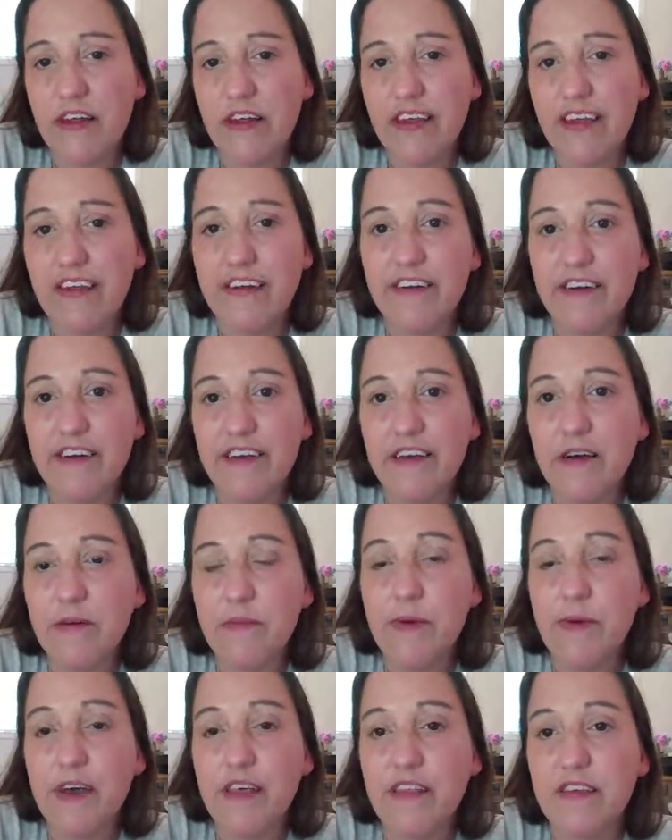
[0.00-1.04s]
area
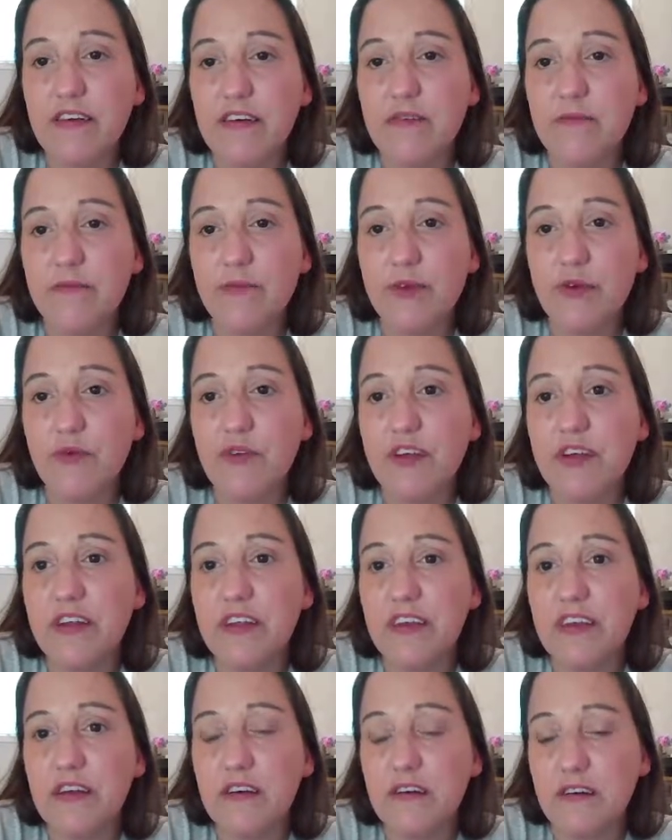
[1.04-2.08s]
by the
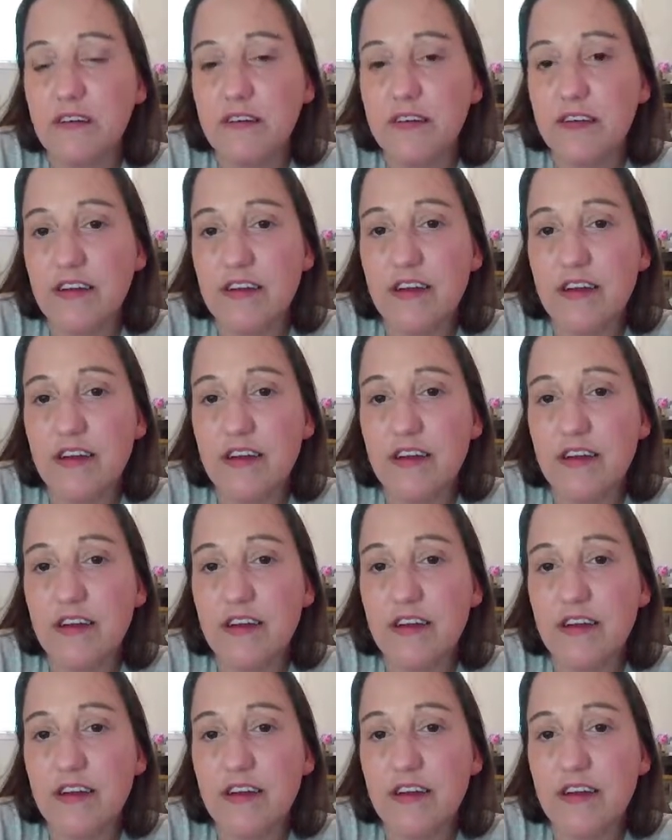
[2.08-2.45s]
community garden